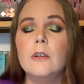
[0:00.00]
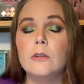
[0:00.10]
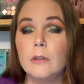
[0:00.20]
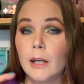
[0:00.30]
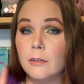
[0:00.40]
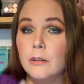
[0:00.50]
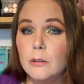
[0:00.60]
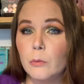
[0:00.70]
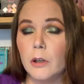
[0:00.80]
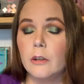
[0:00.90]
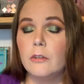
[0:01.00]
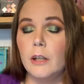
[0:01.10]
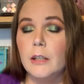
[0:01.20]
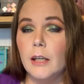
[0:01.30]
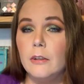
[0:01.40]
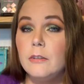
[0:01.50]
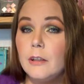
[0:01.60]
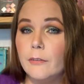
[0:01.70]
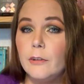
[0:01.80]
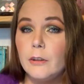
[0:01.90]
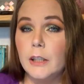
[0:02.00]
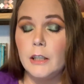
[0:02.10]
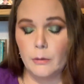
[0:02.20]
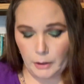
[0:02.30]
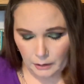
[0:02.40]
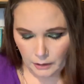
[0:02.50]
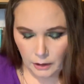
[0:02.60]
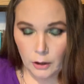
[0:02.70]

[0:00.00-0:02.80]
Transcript: So that's in the works, and that is definitely coming.